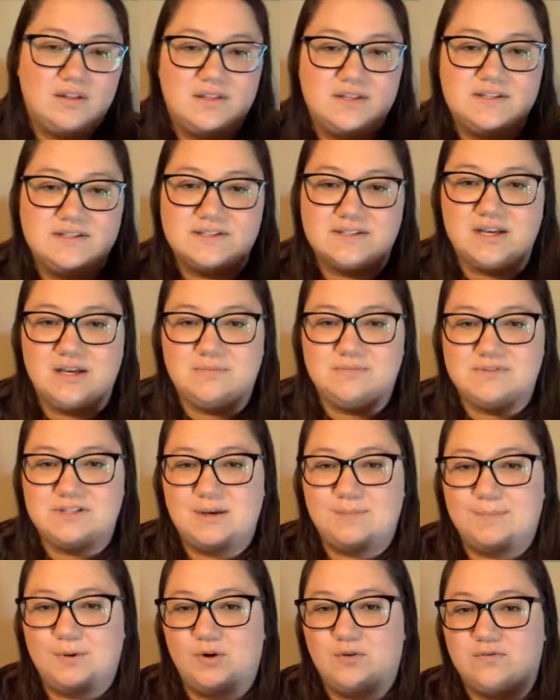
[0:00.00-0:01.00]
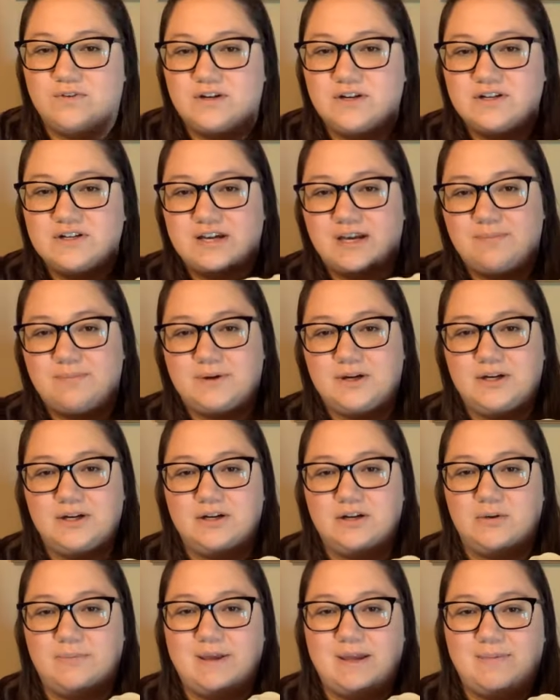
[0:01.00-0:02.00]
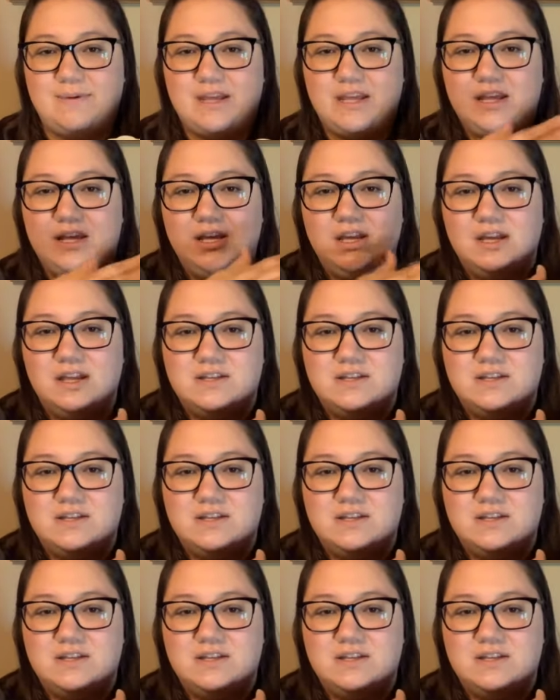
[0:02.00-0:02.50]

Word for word: This comes up over your diaper, your baby.